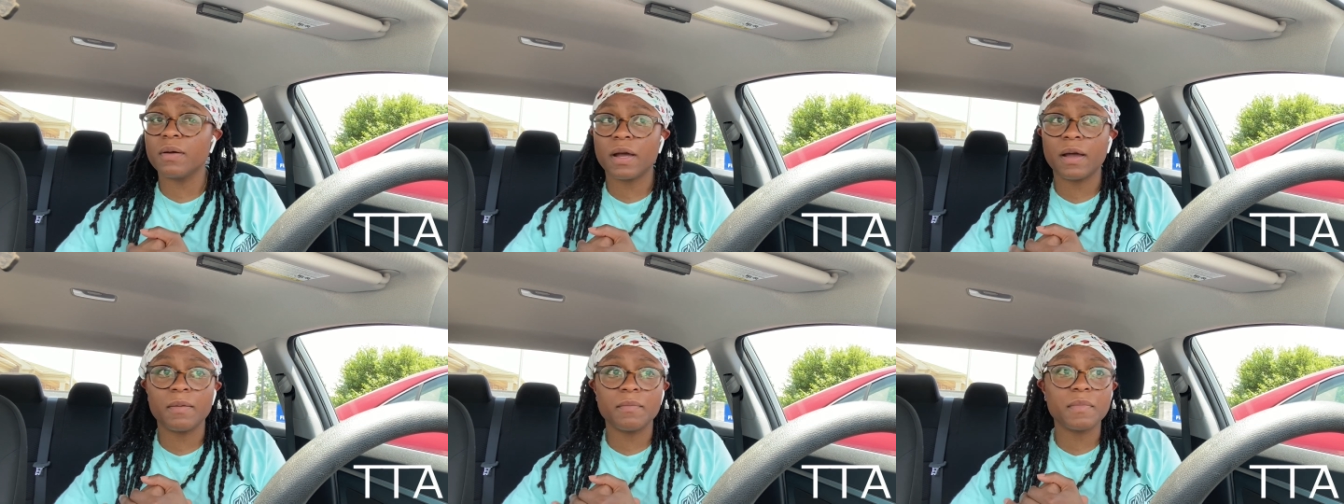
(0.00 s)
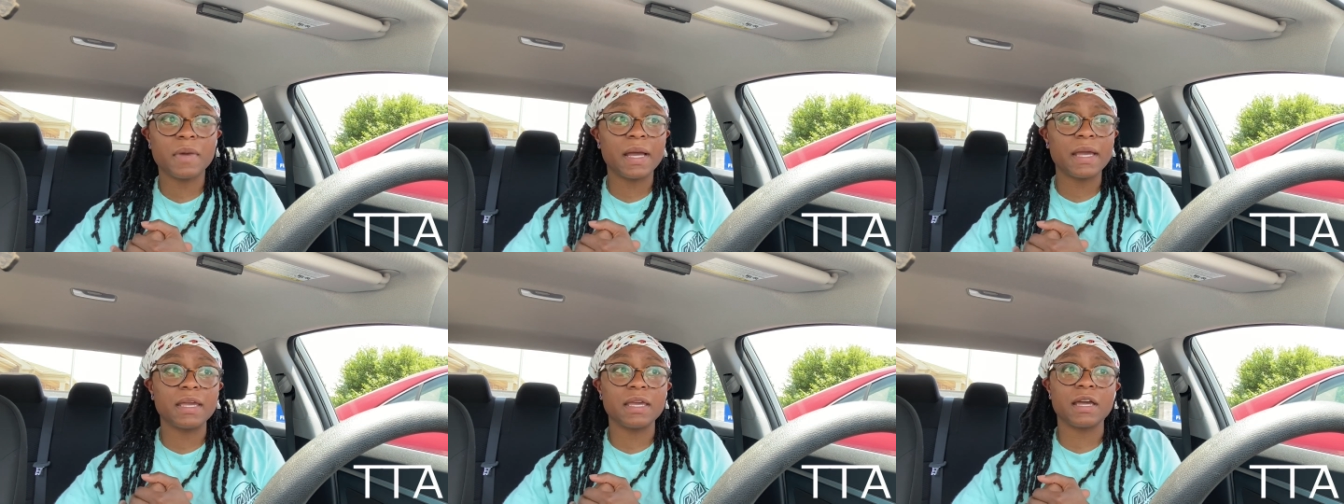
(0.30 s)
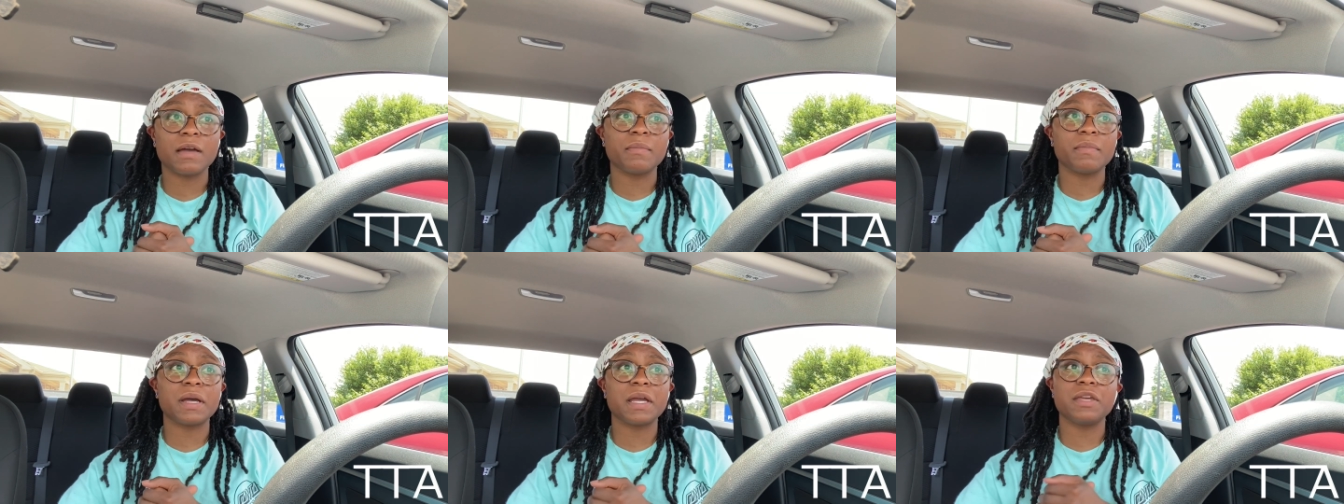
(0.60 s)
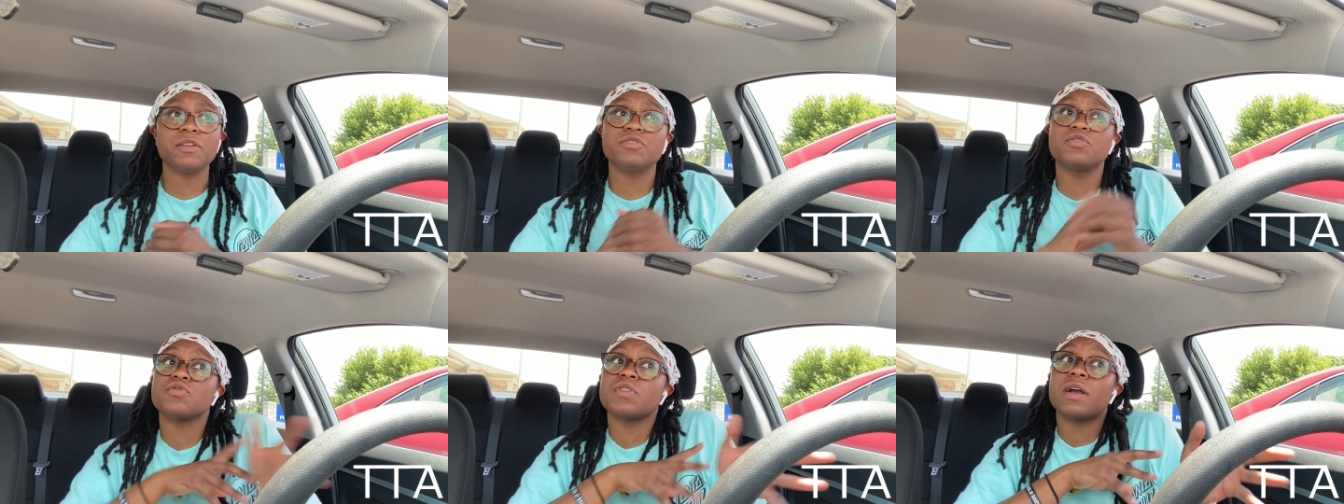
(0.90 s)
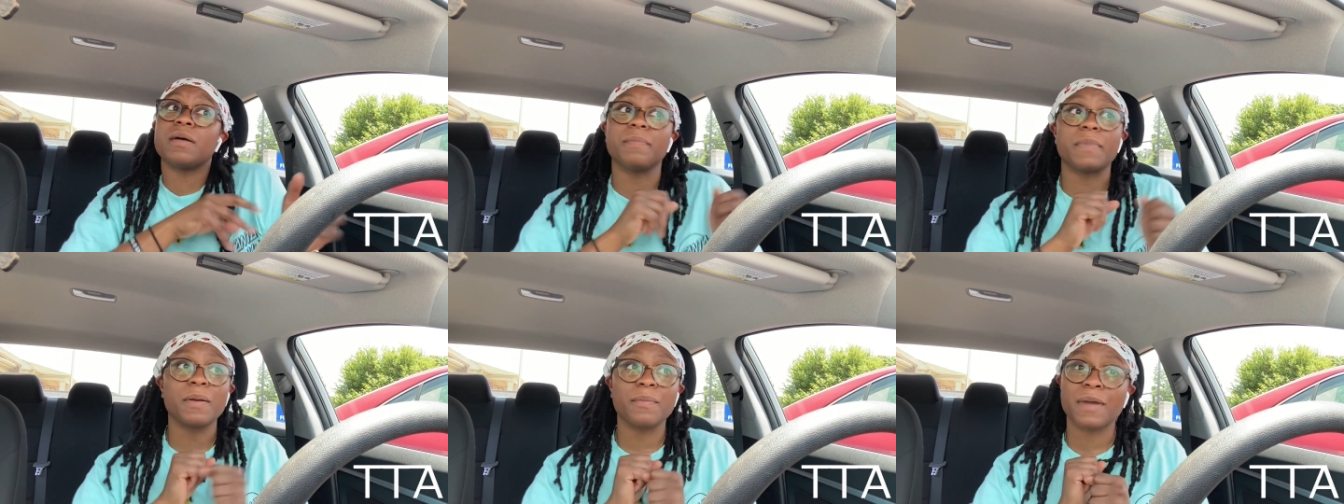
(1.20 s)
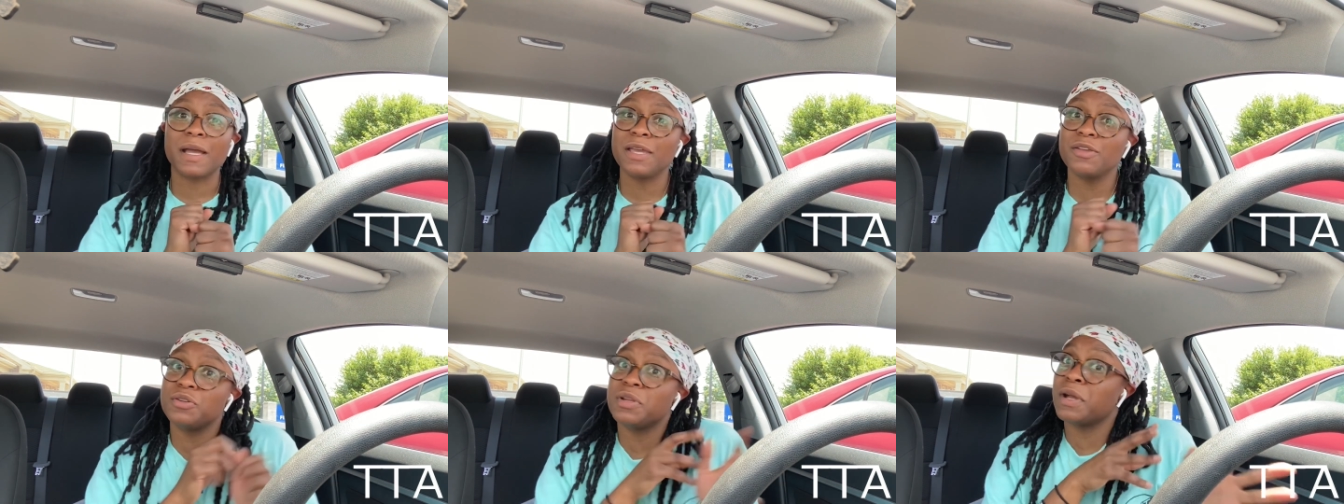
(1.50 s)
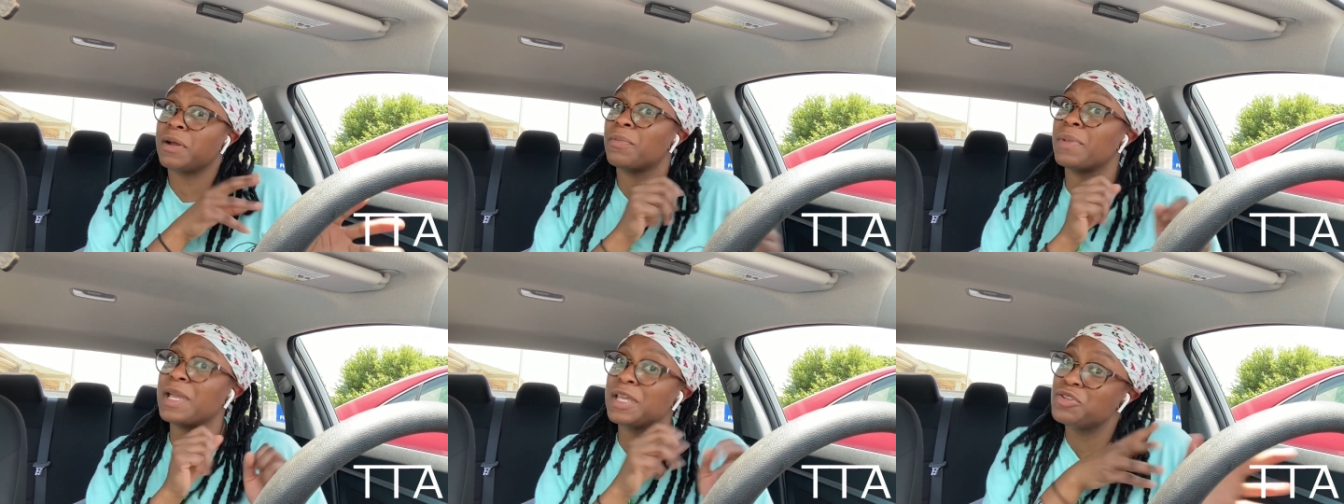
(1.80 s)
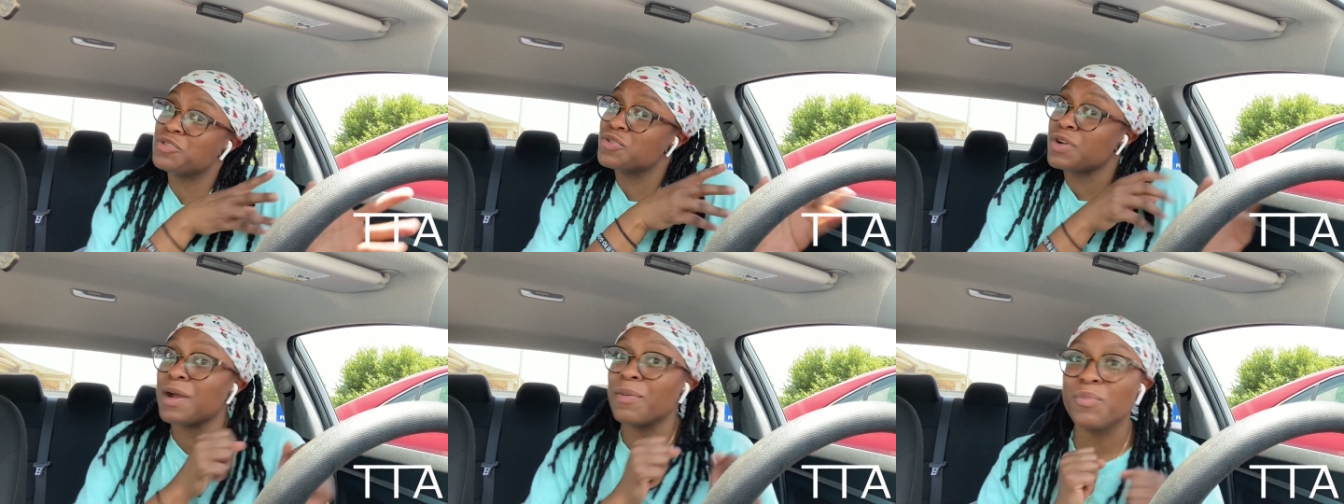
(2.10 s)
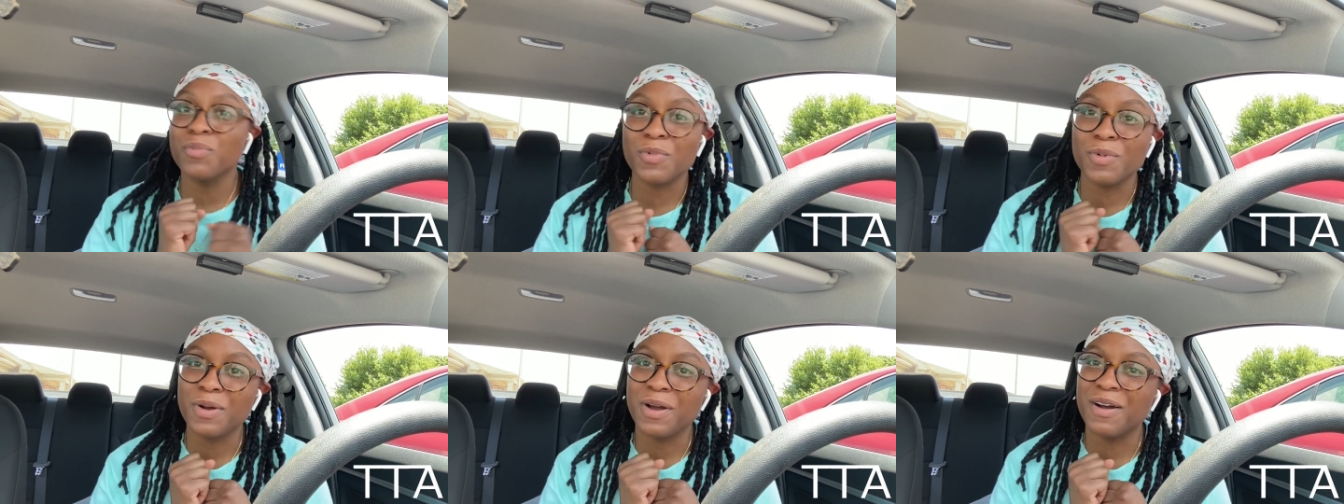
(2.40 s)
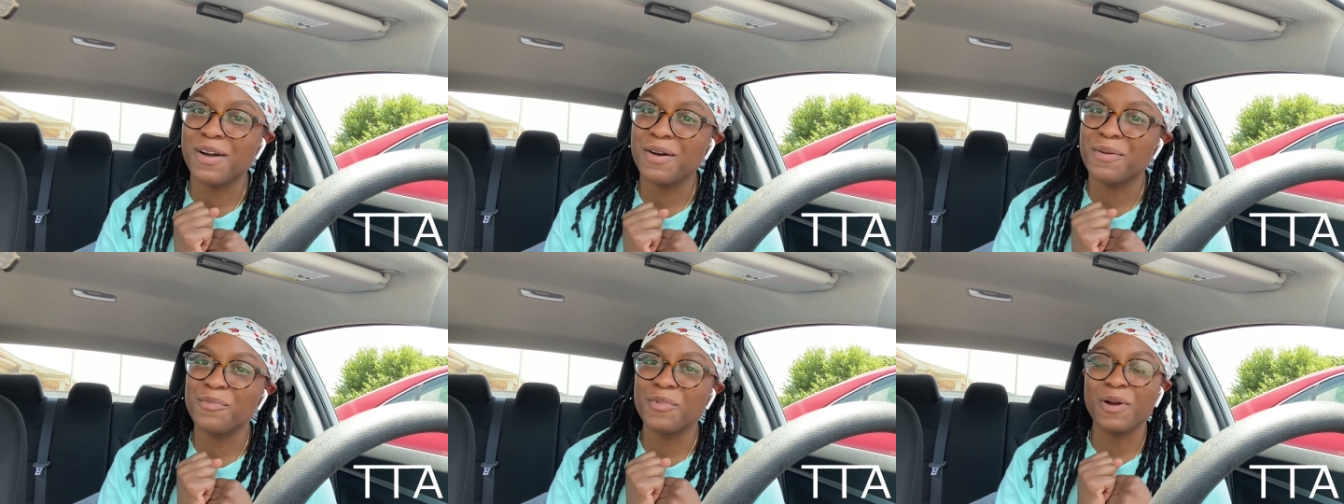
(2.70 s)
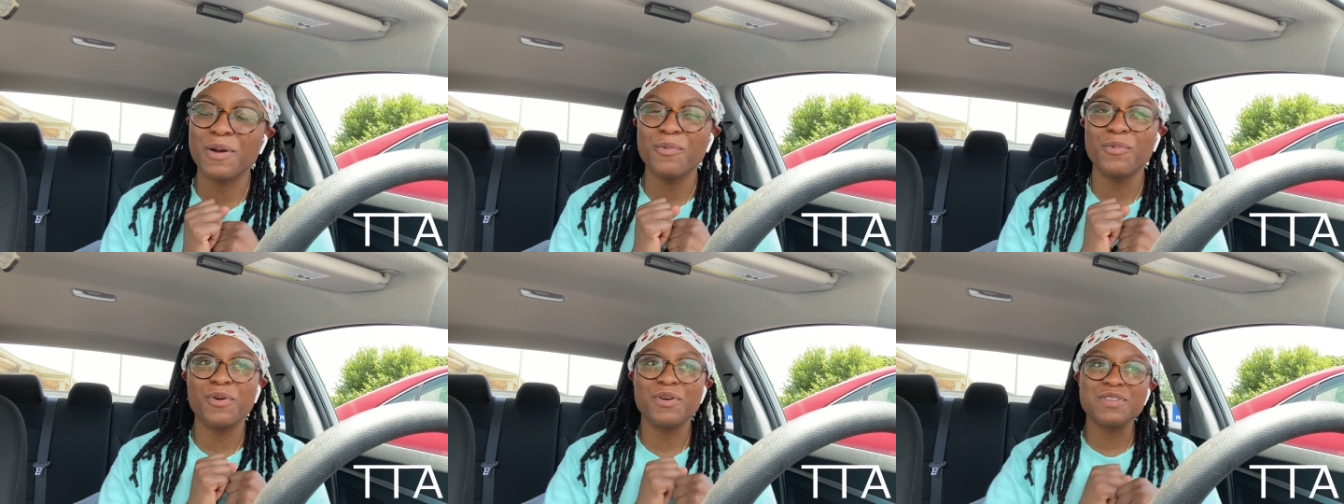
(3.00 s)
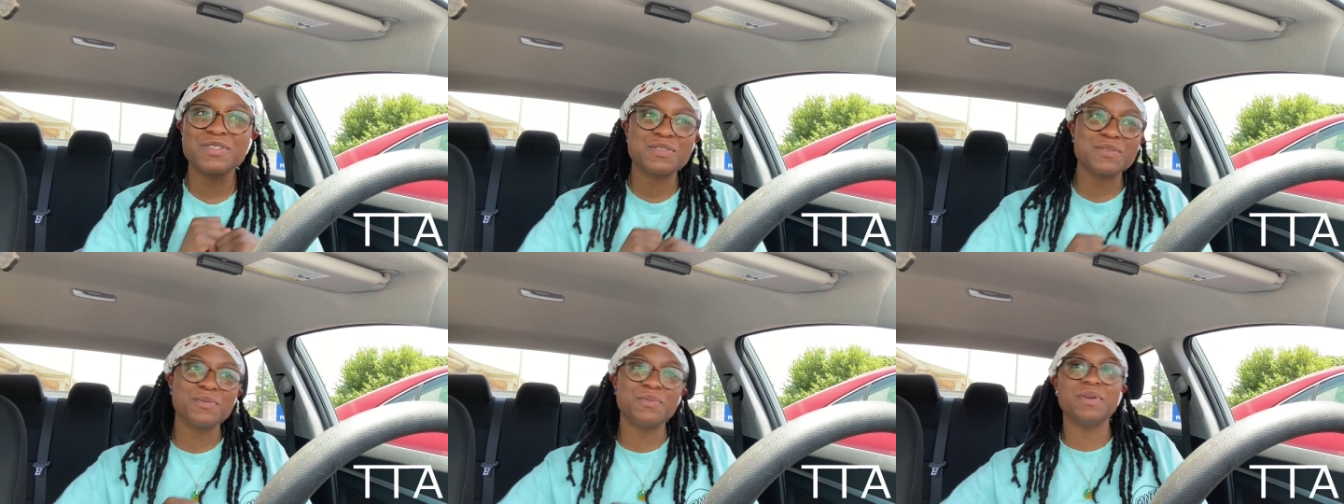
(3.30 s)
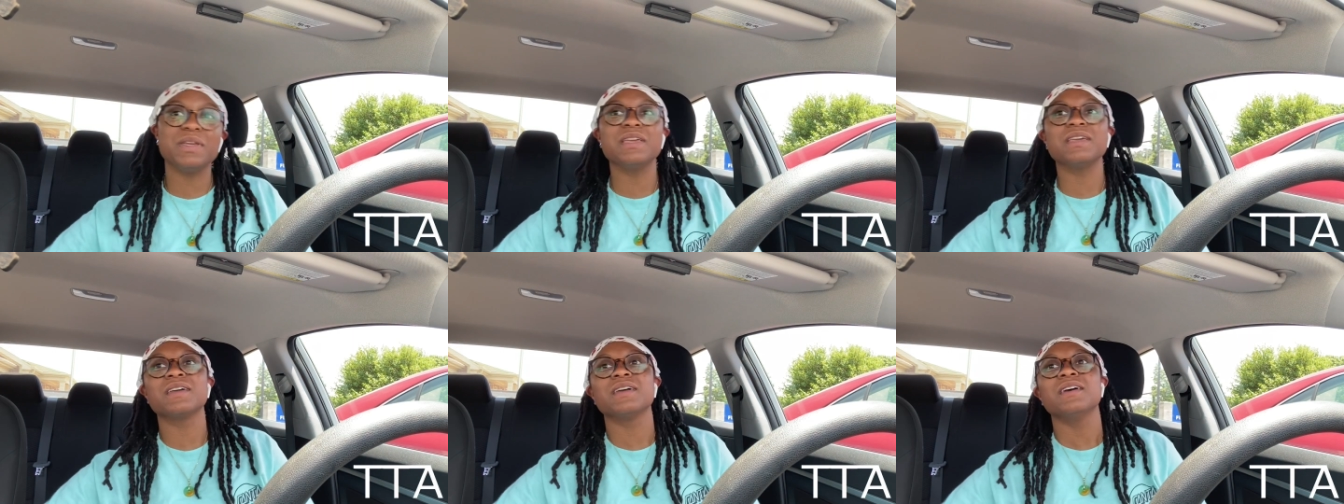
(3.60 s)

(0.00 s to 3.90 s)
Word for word: I might I might drop I might I might drop um, one once a week.